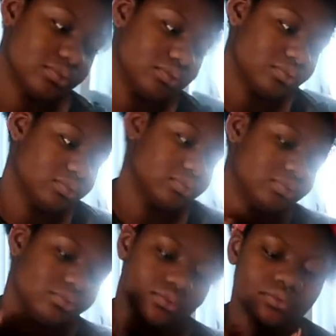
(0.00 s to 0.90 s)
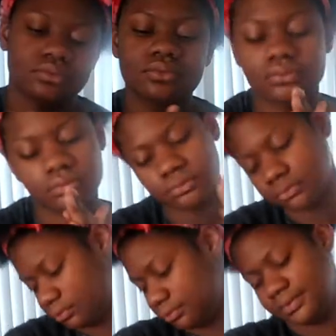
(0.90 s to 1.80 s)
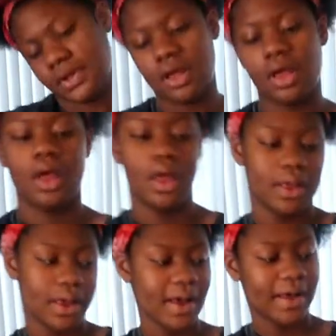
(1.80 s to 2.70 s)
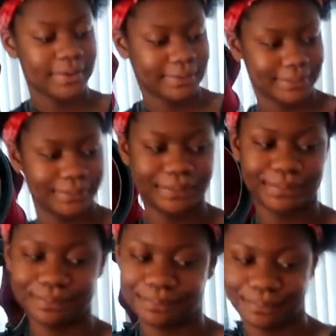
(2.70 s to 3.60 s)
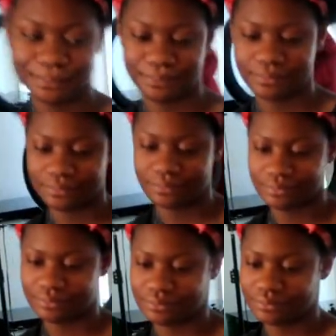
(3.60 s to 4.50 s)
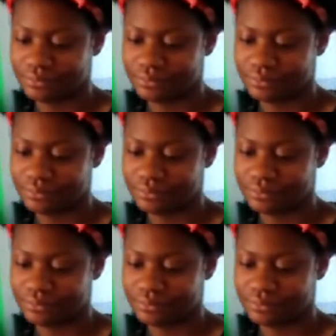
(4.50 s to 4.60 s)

what's this, art class? Yeah, this homeschooling